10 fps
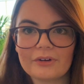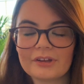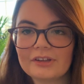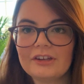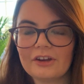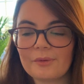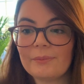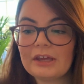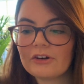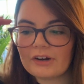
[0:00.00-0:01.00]
You know, be
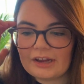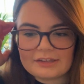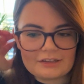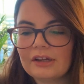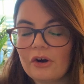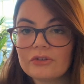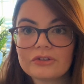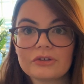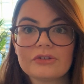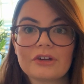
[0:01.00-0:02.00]
creative. On to
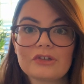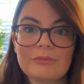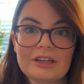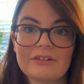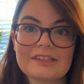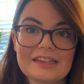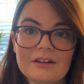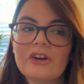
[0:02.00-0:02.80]
social media itself.